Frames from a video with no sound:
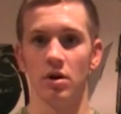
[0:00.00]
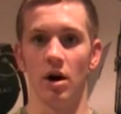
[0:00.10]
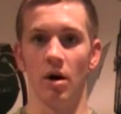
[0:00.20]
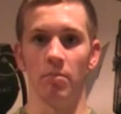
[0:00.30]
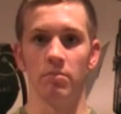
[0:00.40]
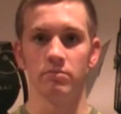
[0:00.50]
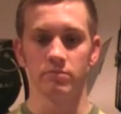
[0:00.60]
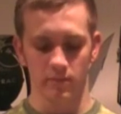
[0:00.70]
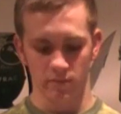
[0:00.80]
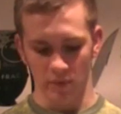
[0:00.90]

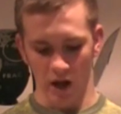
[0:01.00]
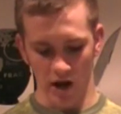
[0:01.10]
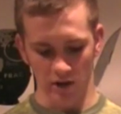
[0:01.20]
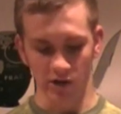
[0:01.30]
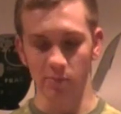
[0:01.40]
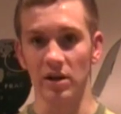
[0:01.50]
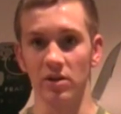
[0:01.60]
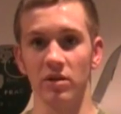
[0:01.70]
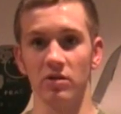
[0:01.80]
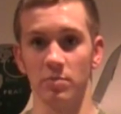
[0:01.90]
I like making things